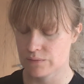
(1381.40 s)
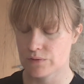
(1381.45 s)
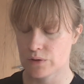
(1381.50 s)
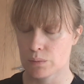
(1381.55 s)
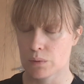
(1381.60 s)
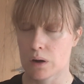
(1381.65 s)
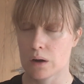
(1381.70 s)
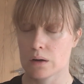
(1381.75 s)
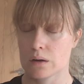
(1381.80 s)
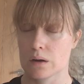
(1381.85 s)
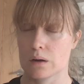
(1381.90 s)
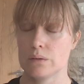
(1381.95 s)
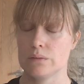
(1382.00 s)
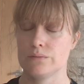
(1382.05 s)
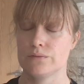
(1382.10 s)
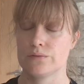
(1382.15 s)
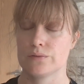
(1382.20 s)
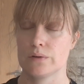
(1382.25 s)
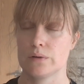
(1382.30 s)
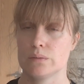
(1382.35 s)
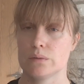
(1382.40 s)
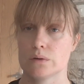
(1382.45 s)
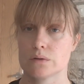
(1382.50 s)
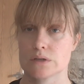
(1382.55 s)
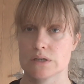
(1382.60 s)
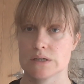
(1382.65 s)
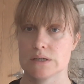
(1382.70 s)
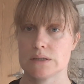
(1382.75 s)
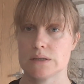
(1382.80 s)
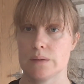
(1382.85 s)
if you are going through
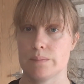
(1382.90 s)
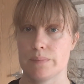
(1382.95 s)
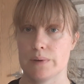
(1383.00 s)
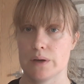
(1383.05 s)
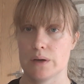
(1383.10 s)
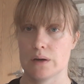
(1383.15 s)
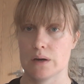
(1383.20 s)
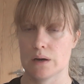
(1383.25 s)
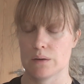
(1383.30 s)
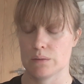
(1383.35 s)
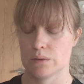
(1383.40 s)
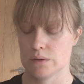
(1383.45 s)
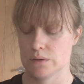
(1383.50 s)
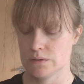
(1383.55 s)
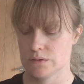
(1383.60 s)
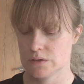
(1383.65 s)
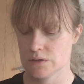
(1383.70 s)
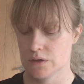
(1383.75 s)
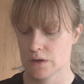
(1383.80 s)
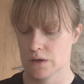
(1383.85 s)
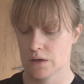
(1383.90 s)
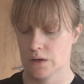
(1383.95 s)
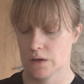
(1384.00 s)
autistic burnout and,